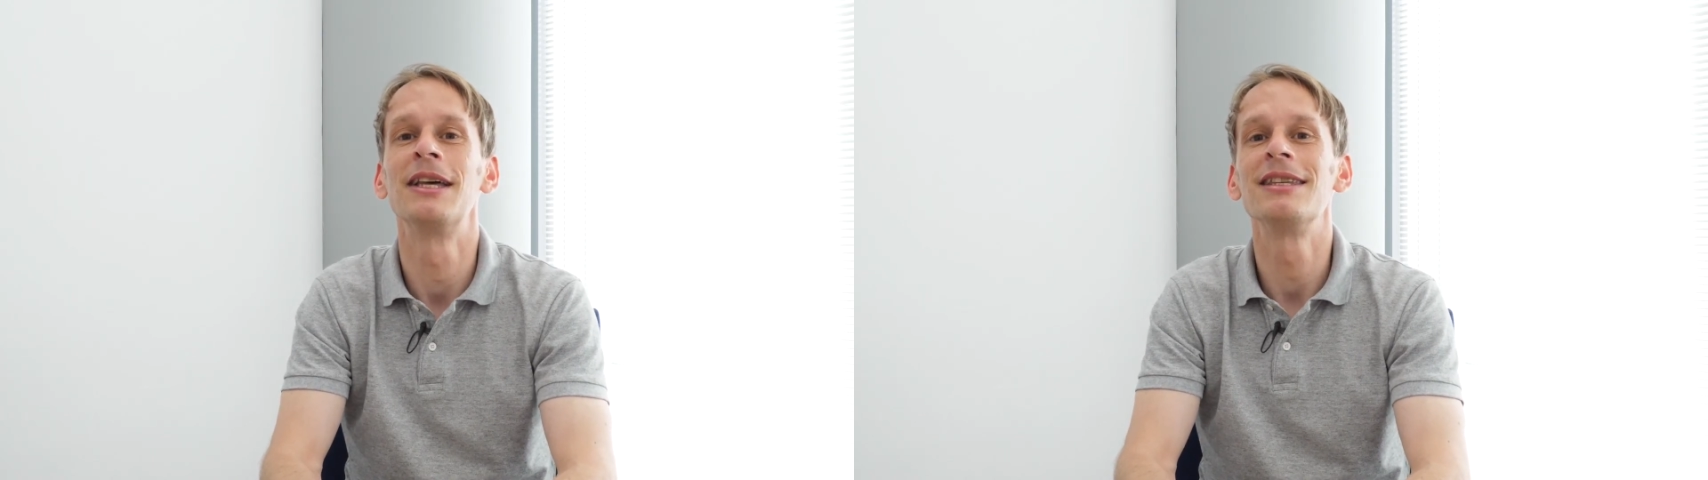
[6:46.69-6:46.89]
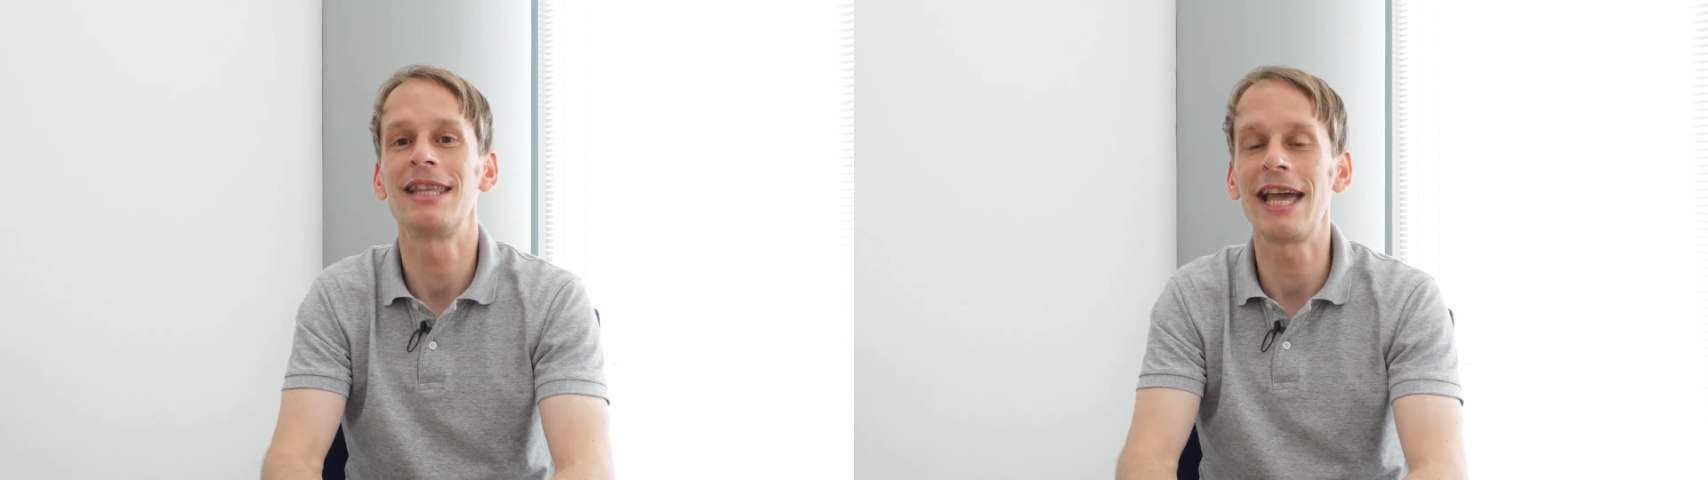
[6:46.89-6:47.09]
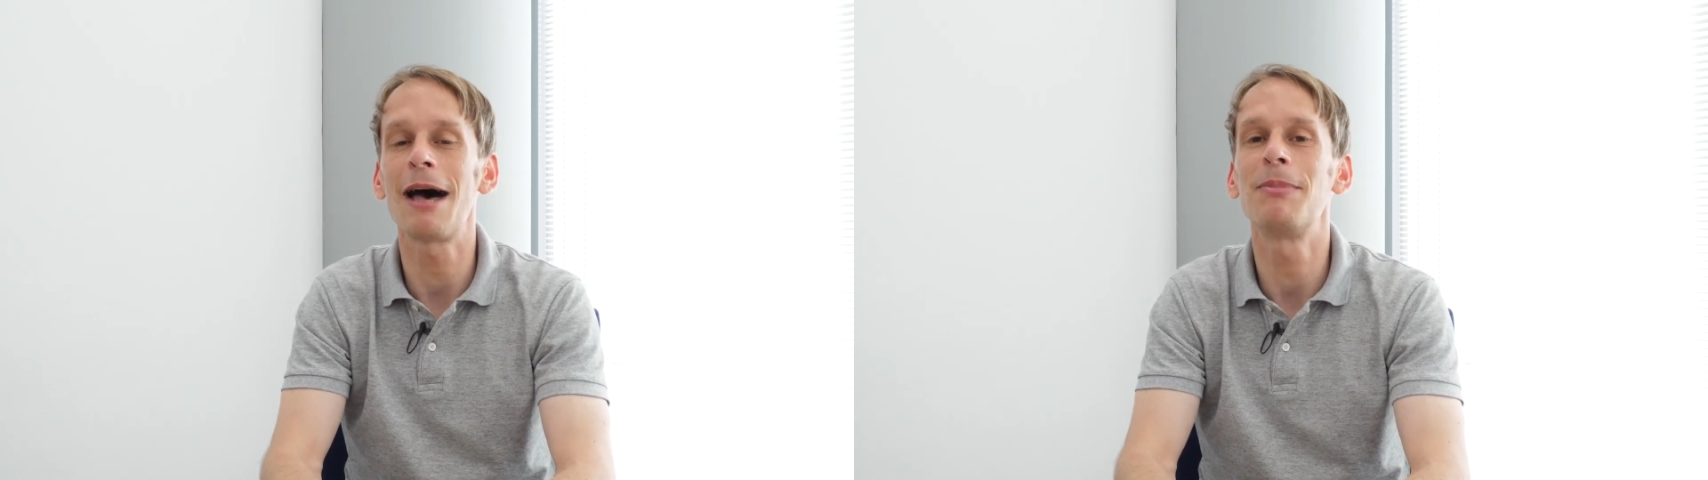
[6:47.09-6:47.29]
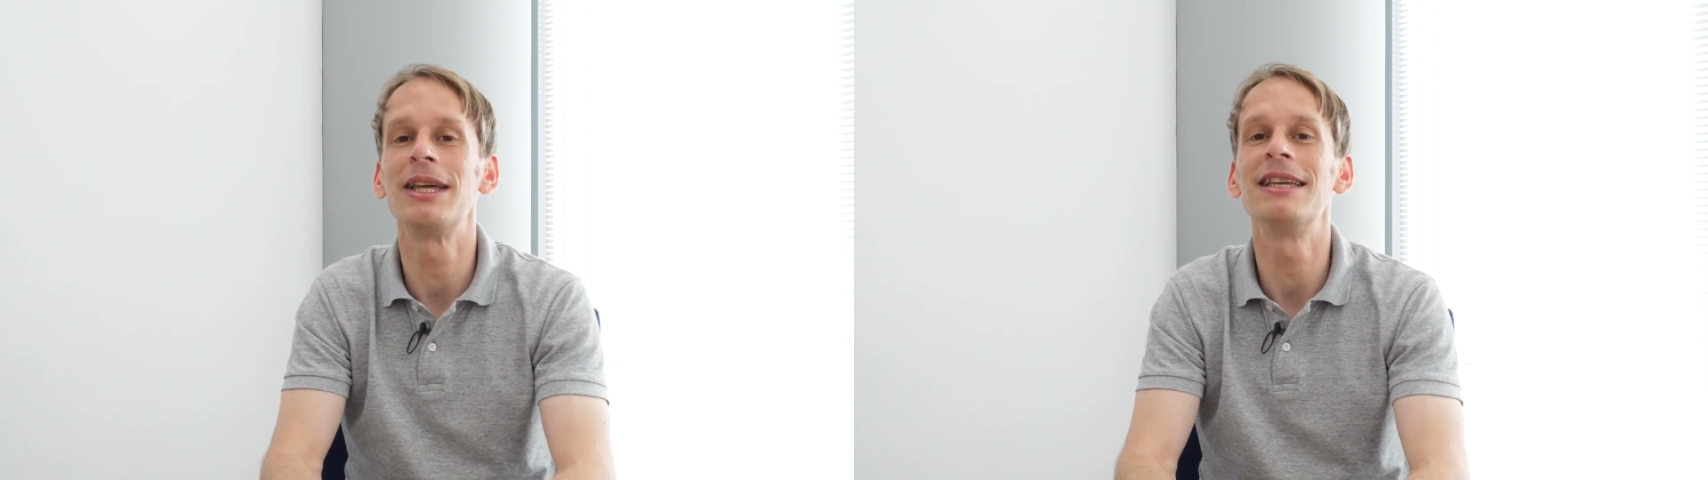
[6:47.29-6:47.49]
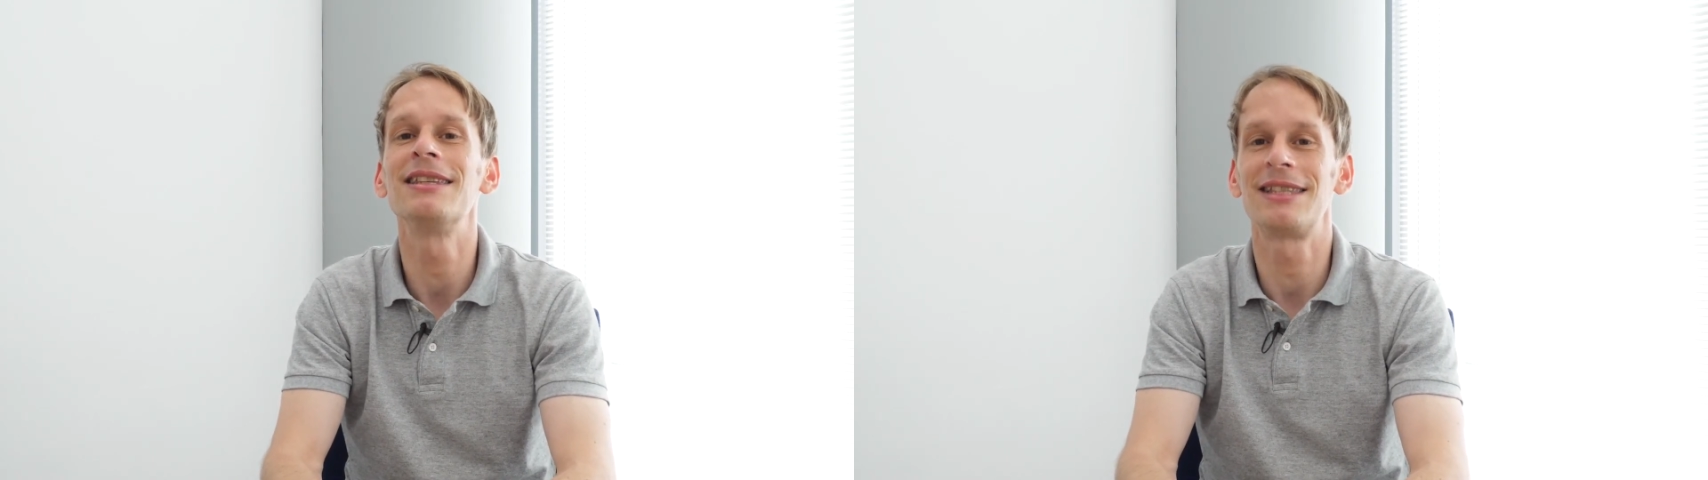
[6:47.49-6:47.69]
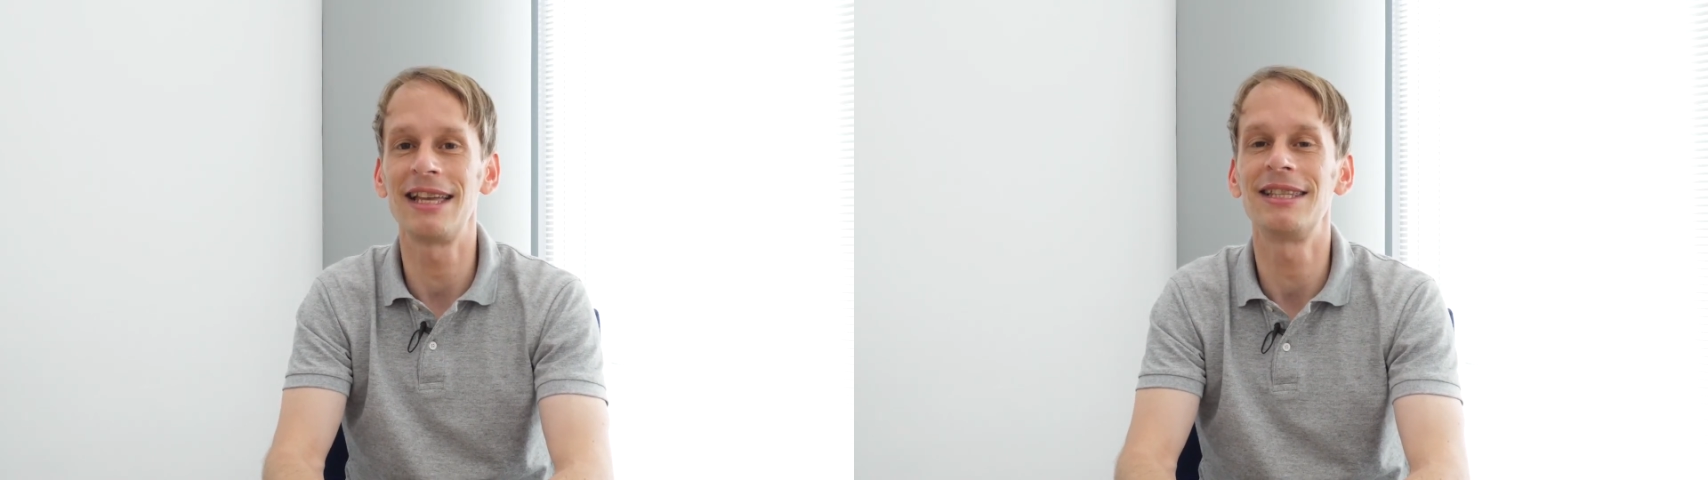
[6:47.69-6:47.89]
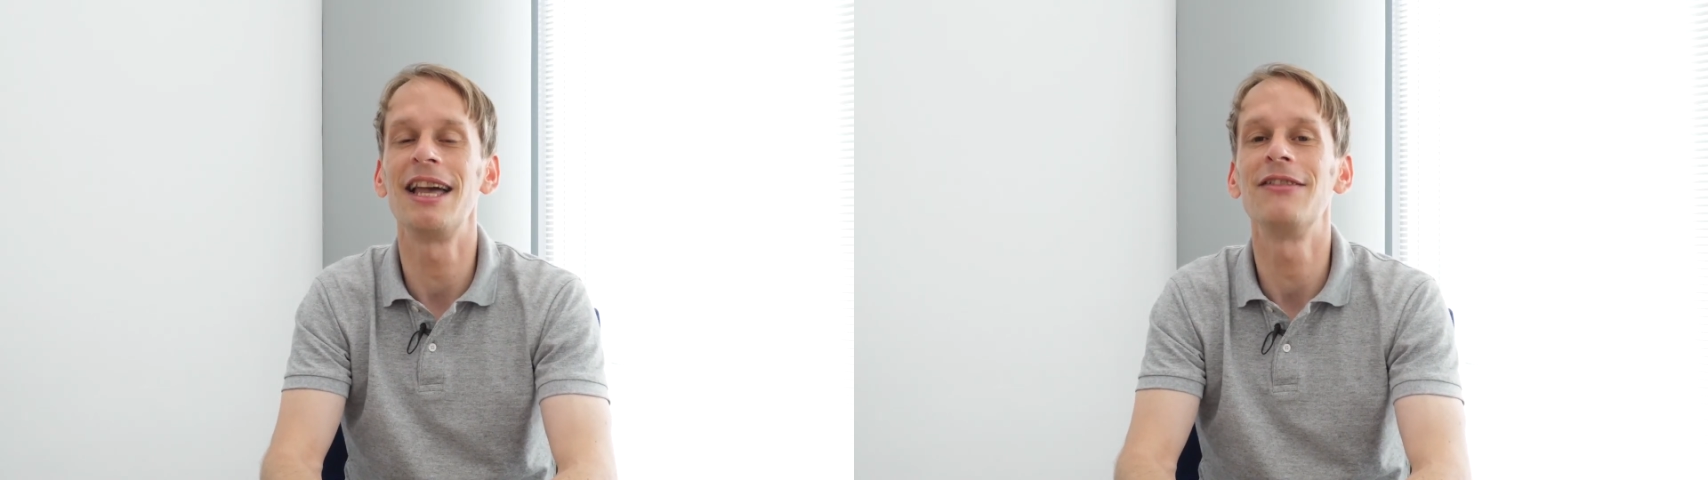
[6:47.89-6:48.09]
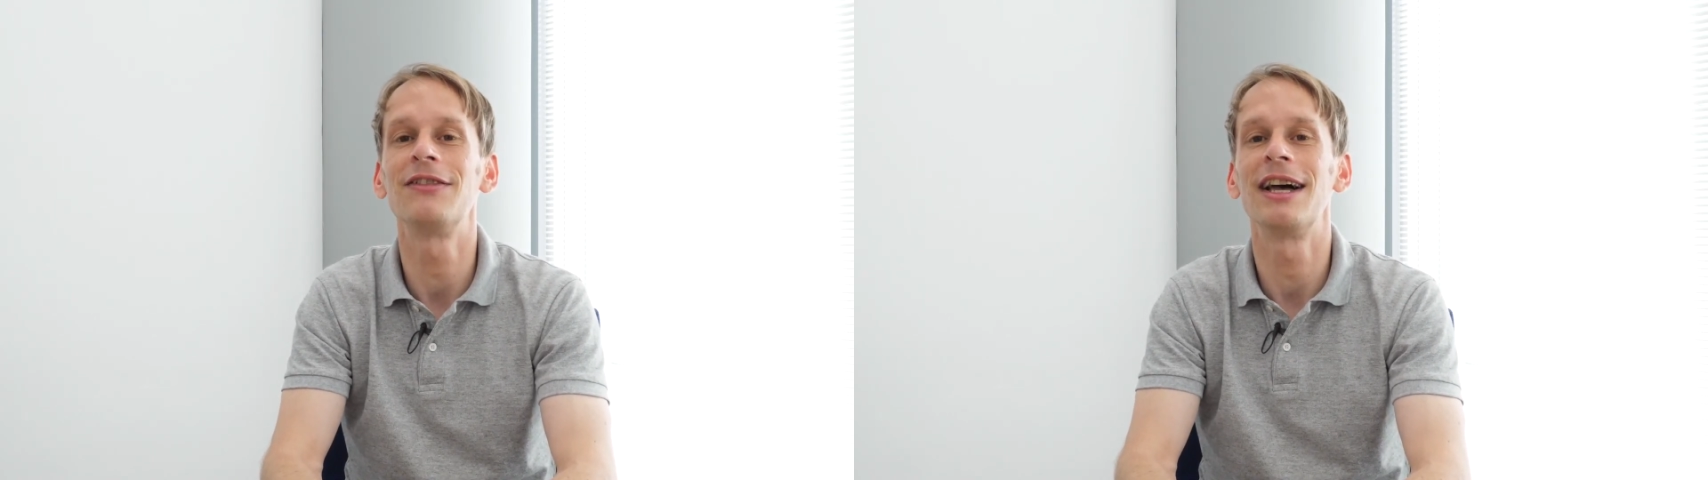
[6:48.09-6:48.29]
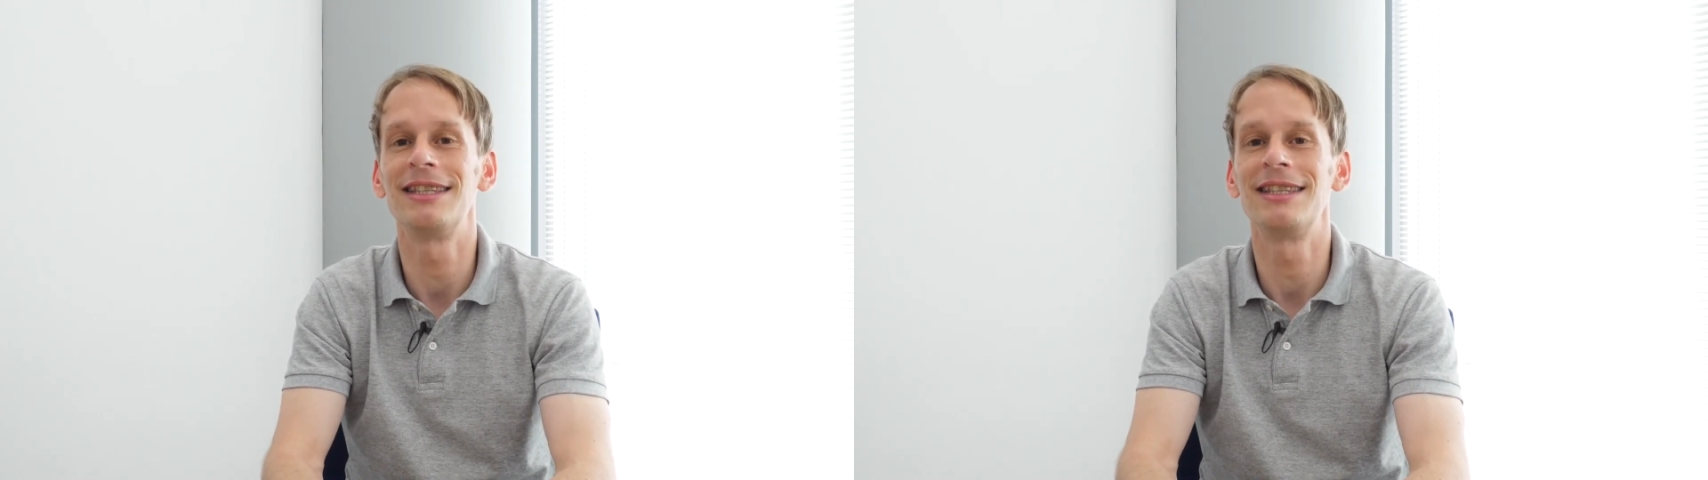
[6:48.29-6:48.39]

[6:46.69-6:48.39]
Stay happy, stay safe,